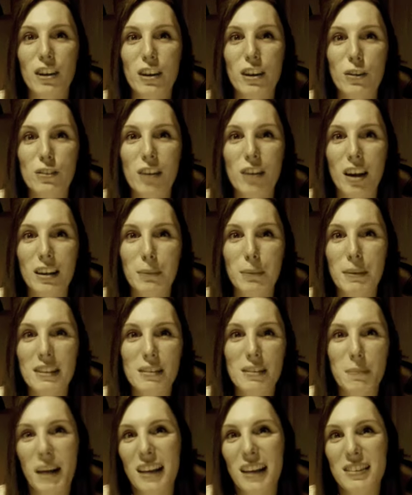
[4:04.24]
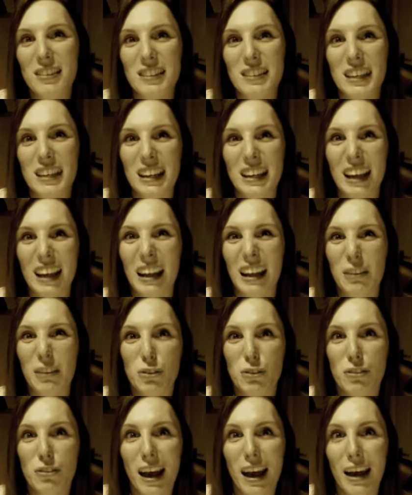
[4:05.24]
a little tiny piece of plastic and it
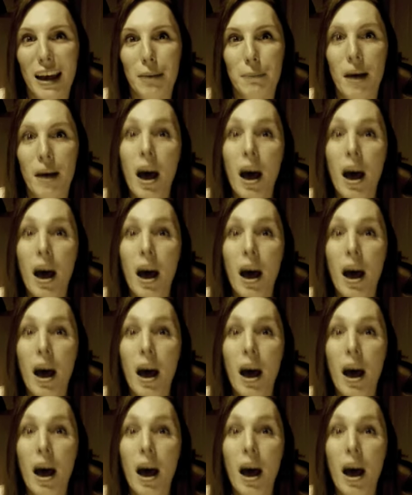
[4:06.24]
was crap.